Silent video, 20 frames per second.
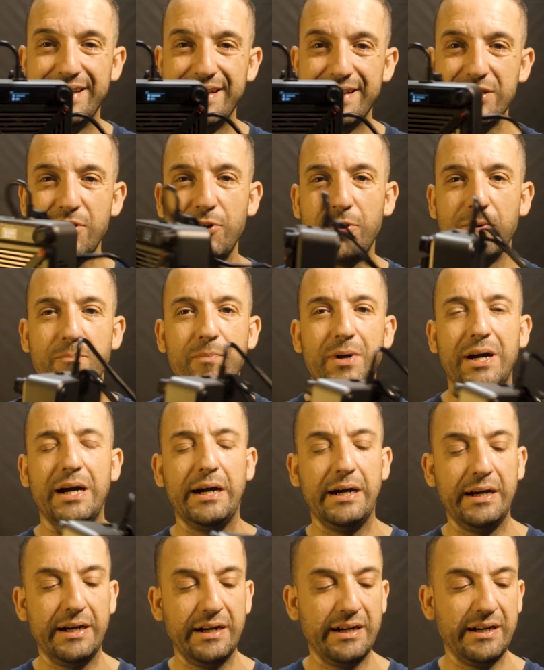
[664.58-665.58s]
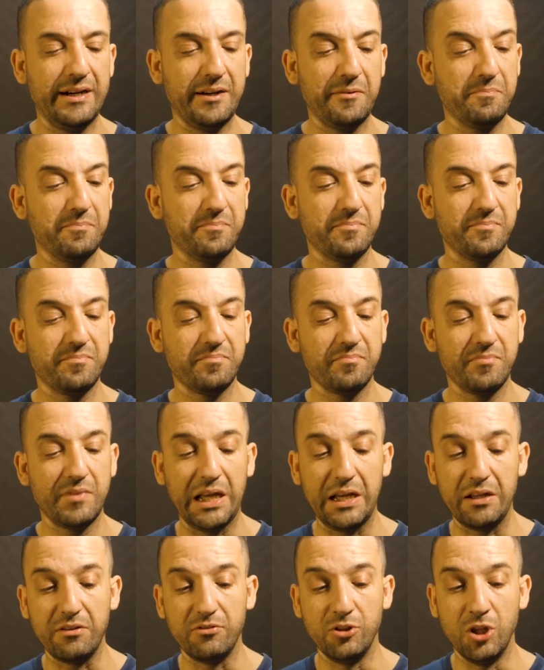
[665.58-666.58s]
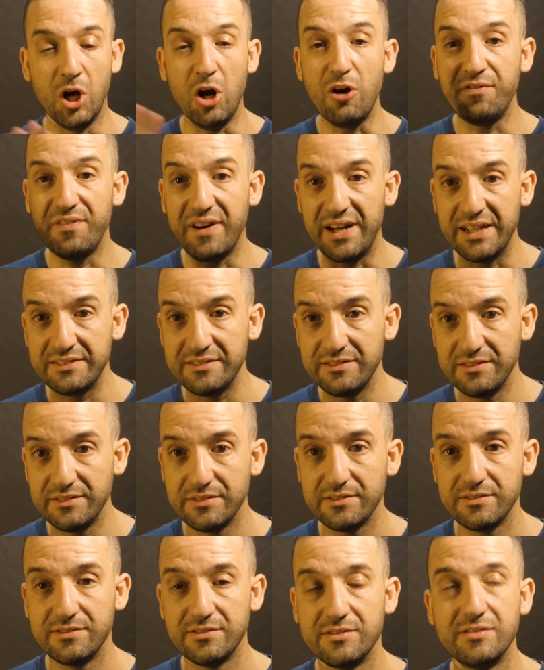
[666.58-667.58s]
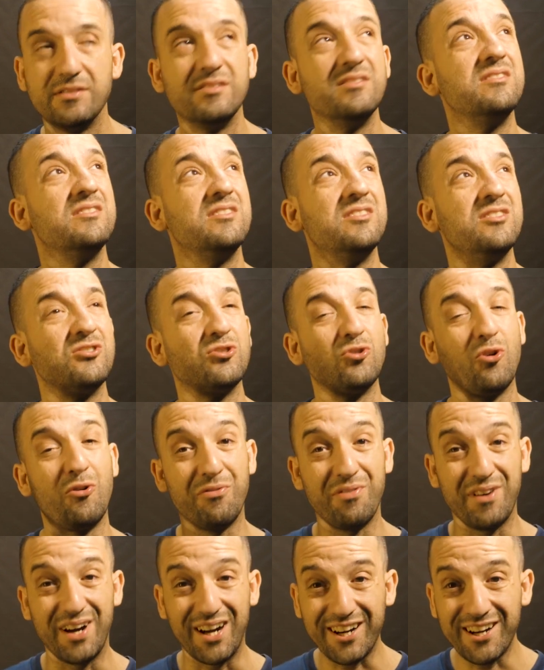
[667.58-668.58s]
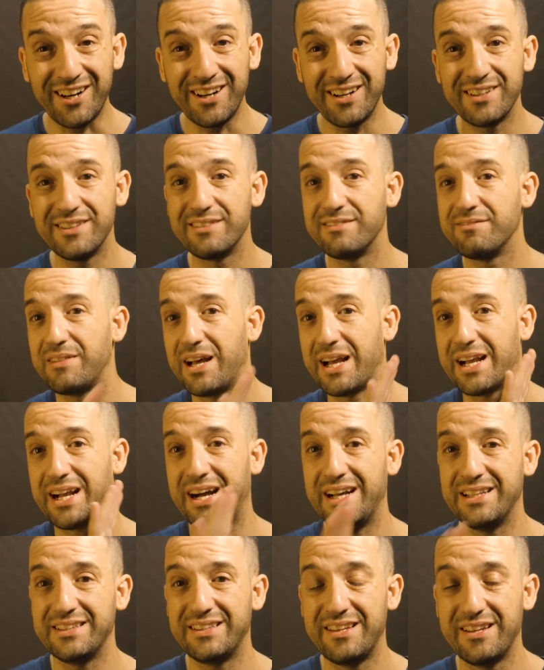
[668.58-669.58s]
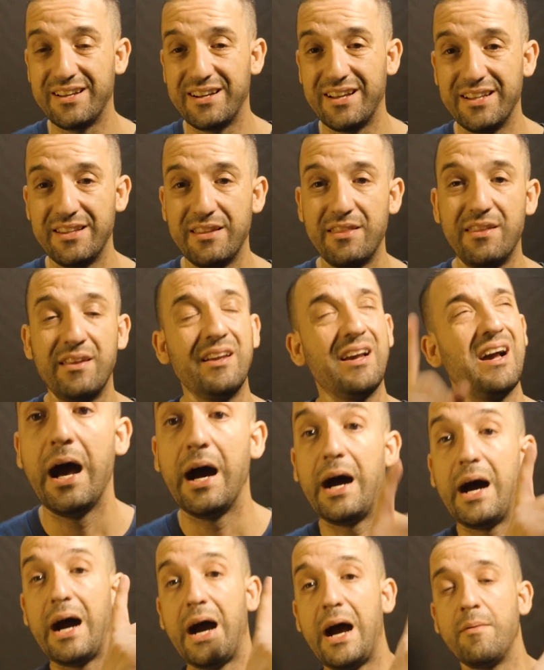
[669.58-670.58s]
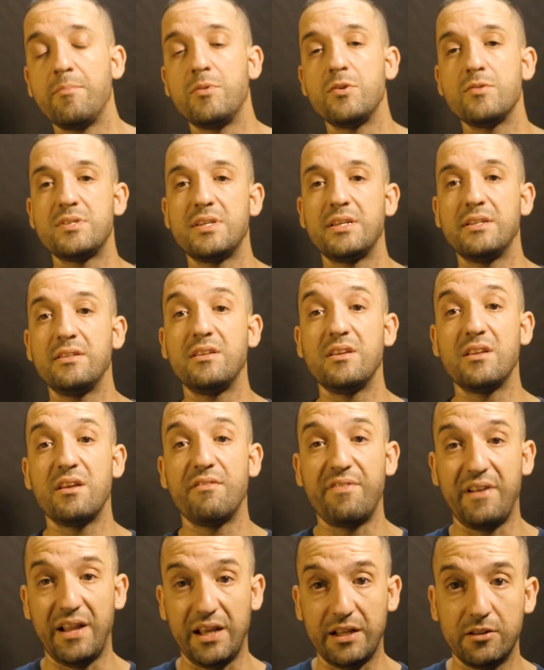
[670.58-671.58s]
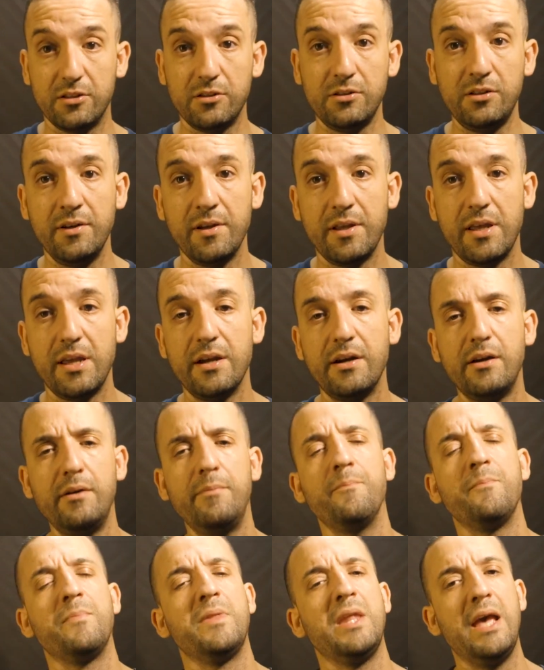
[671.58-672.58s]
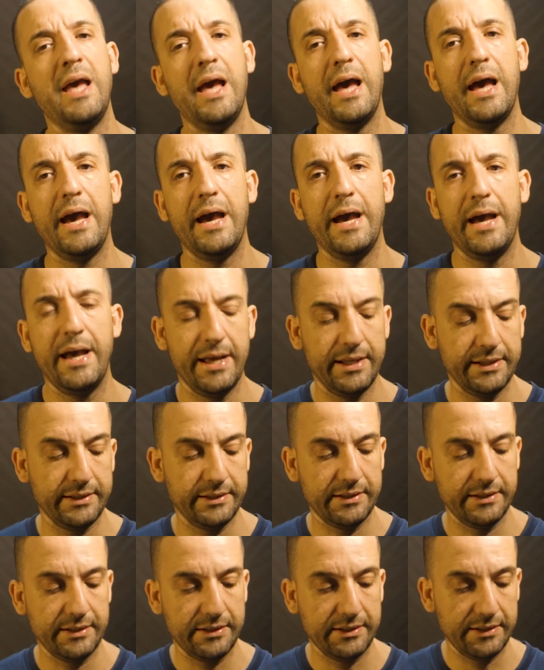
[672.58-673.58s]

So, no fun so far. I can't hear anything. I'm using the reflector here, and